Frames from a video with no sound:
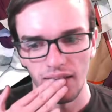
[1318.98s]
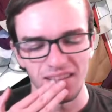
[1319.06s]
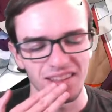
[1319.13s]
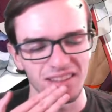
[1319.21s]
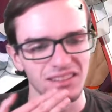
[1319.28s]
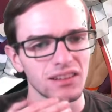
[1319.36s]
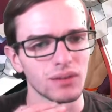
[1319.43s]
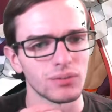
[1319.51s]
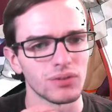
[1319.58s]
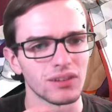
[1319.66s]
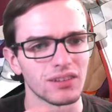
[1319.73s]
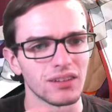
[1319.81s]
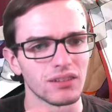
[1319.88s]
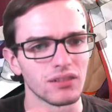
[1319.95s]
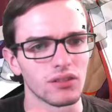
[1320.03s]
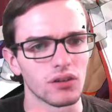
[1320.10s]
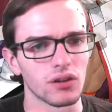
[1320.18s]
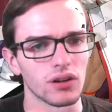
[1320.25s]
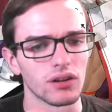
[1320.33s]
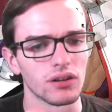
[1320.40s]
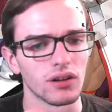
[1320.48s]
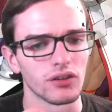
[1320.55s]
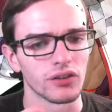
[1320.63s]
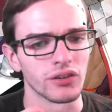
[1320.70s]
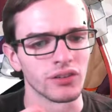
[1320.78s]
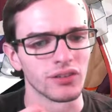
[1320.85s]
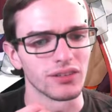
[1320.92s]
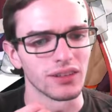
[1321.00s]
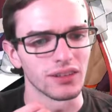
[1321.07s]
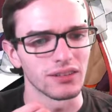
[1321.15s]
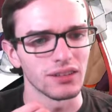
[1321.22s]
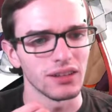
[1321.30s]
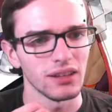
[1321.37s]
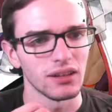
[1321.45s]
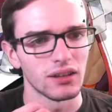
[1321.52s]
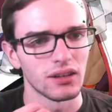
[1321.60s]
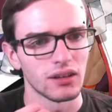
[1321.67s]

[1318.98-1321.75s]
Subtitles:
60 times 60 isn't 360.